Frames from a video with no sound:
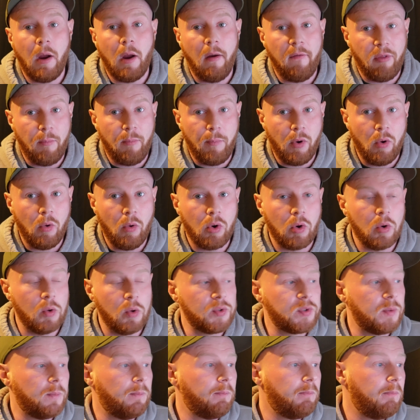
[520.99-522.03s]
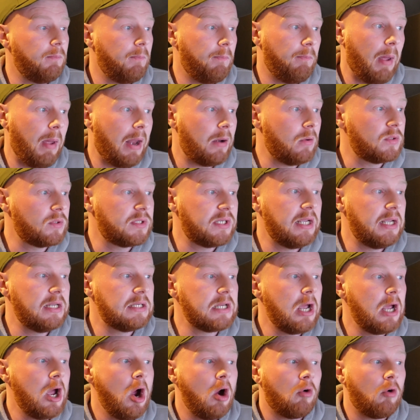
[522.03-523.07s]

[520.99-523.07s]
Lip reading: over the ball, call some penalties.